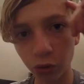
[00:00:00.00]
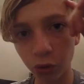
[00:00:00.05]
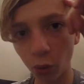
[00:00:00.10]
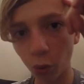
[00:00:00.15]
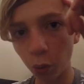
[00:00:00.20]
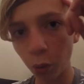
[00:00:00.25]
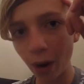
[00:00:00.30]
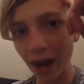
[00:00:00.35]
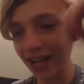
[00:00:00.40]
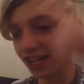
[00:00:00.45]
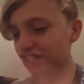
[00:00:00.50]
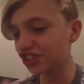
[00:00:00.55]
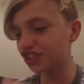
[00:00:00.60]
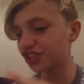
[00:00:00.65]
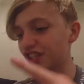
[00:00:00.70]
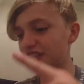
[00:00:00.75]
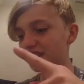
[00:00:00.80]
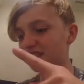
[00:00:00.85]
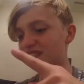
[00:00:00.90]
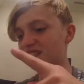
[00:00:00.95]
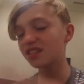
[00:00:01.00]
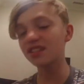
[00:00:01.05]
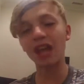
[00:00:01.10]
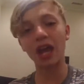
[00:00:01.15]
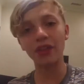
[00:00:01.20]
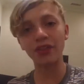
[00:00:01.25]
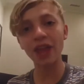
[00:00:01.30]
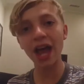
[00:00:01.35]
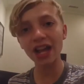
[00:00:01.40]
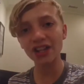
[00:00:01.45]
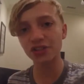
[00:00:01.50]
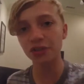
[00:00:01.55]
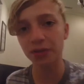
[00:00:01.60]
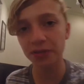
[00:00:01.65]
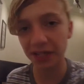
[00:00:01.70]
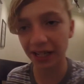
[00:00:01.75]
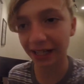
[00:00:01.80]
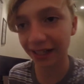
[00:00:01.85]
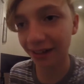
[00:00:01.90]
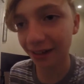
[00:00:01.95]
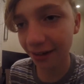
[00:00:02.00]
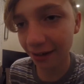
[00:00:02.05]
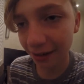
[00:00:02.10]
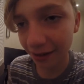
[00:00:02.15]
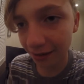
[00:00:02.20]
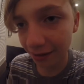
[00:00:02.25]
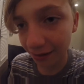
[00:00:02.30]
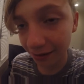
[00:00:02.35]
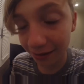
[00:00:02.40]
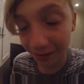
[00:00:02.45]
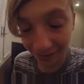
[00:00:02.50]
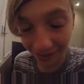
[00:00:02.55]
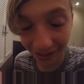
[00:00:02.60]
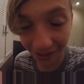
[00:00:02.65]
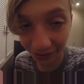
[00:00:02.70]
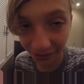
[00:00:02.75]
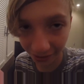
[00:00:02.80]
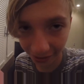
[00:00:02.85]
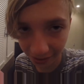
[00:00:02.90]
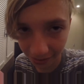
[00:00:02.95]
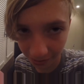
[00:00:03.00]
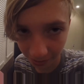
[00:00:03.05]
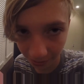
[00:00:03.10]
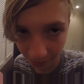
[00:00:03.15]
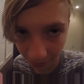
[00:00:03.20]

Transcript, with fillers: The way she said that, she was like, I thought so.